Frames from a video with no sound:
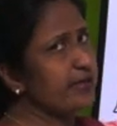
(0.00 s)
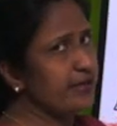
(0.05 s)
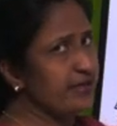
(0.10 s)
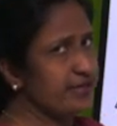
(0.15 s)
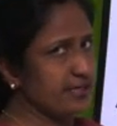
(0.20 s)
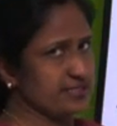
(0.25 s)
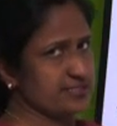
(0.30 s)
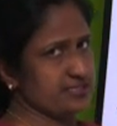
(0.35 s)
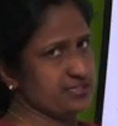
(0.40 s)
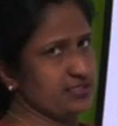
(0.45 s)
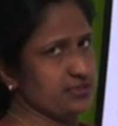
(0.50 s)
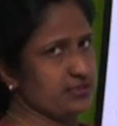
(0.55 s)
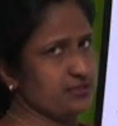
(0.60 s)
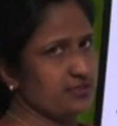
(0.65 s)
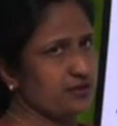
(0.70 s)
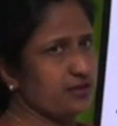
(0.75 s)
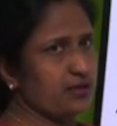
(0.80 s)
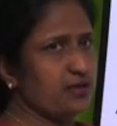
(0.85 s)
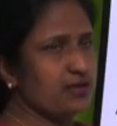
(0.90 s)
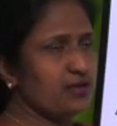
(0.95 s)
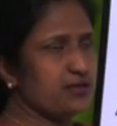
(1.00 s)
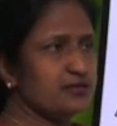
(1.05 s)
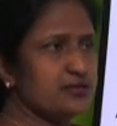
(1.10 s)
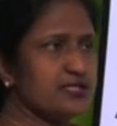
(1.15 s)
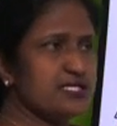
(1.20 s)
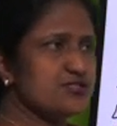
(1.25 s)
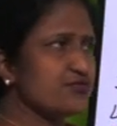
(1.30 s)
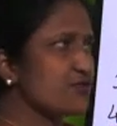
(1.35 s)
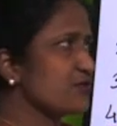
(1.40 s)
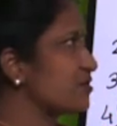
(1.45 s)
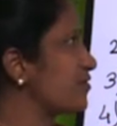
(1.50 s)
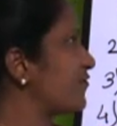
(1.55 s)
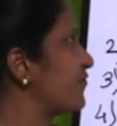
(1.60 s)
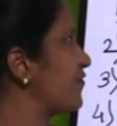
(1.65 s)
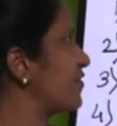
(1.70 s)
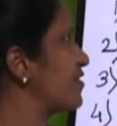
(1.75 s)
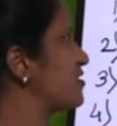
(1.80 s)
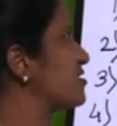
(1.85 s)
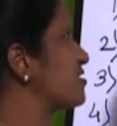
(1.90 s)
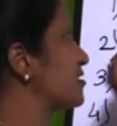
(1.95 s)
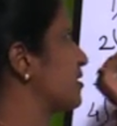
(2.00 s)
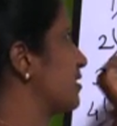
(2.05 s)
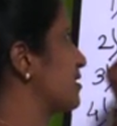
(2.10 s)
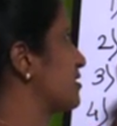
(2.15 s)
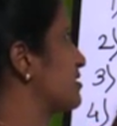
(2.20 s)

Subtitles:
EST. This was the first case.